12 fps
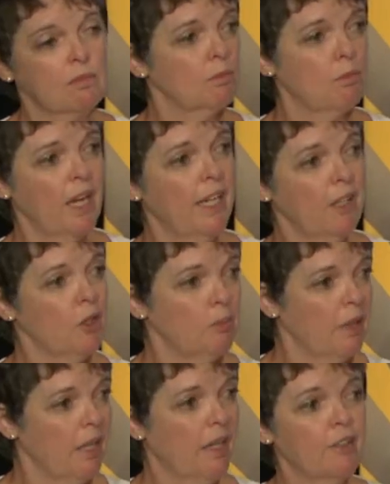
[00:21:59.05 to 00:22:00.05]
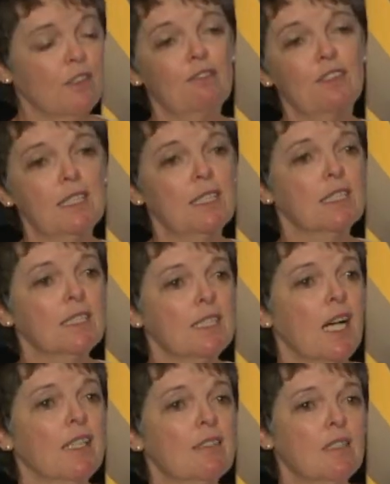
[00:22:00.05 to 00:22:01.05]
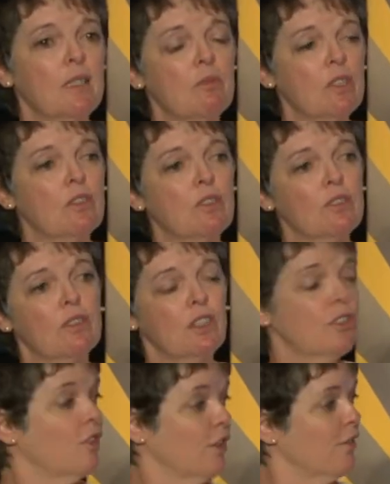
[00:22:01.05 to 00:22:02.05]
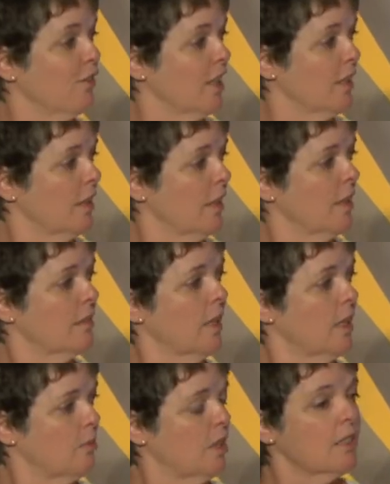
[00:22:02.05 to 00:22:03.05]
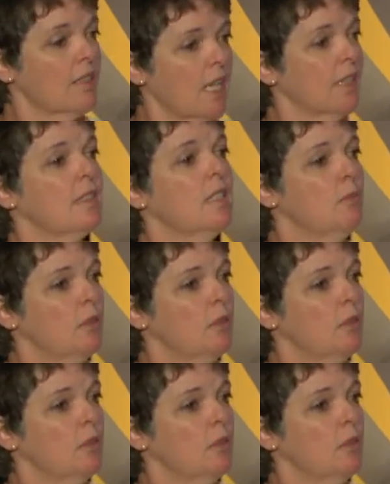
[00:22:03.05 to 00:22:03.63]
by her biography, does not seem to deserve it, um, does not seem